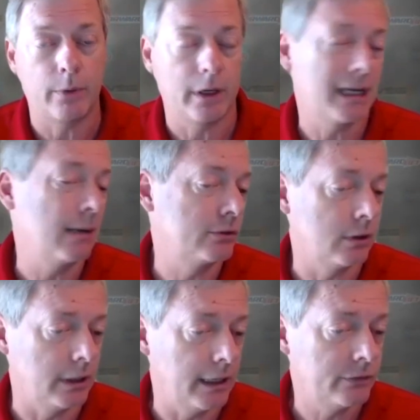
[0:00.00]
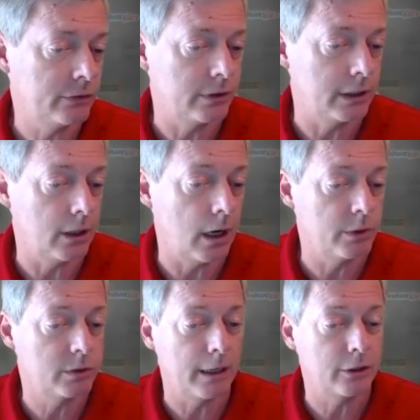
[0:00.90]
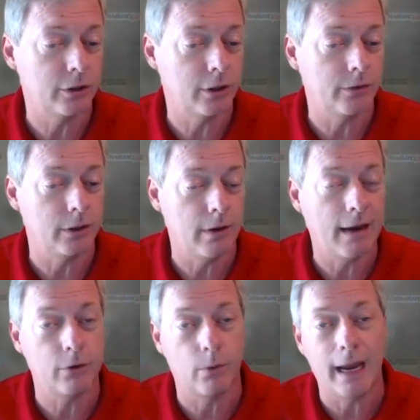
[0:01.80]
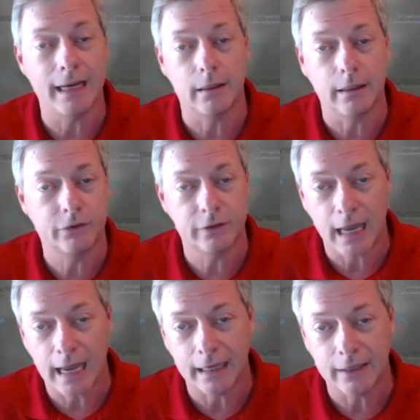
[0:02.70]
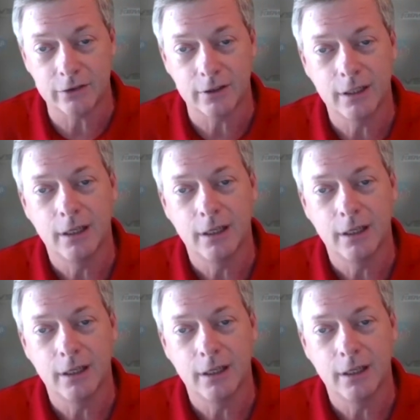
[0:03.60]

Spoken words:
when it comes to lifts, is that always make sure that you have the right lift sized